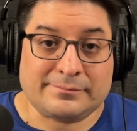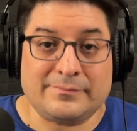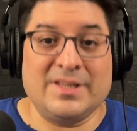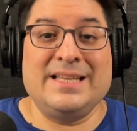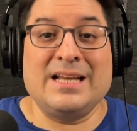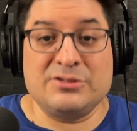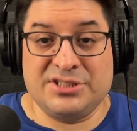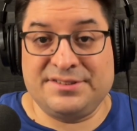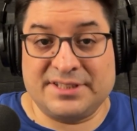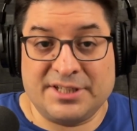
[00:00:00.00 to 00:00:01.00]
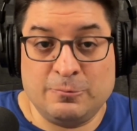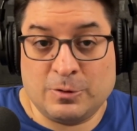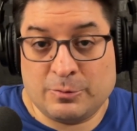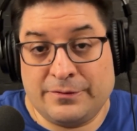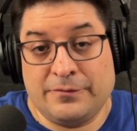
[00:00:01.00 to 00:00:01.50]
now she's stuck in
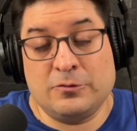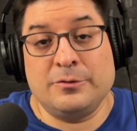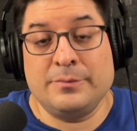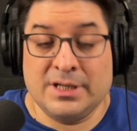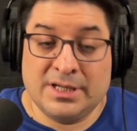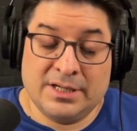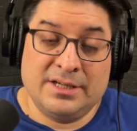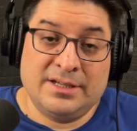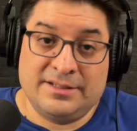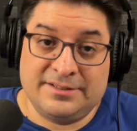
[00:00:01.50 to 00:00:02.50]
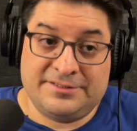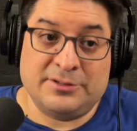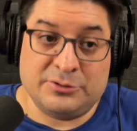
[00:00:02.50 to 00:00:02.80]
werewolf form. So